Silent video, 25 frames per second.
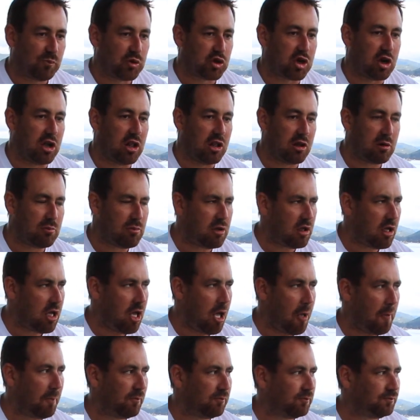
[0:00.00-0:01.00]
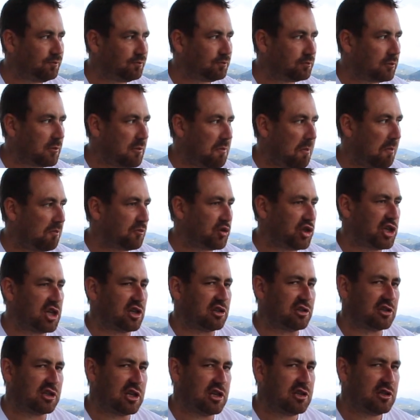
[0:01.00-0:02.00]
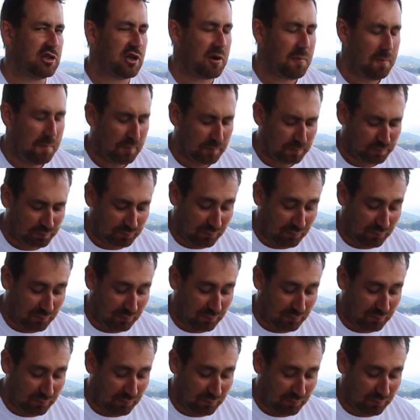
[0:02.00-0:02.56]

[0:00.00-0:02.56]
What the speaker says: Try a little bit of that. Check the seasoning.